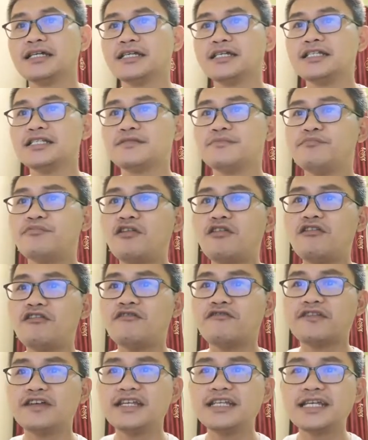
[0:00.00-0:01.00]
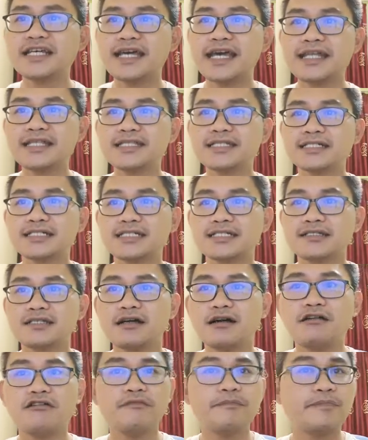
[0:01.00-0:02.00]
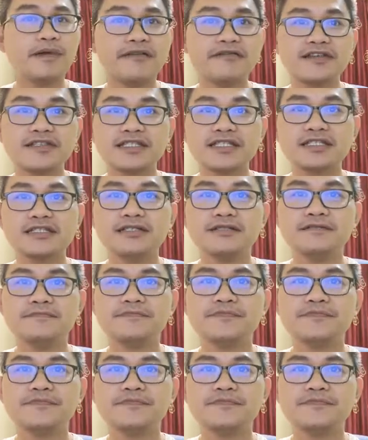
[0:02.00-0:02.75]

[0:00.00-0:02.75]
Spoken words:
is both indicators of poverty.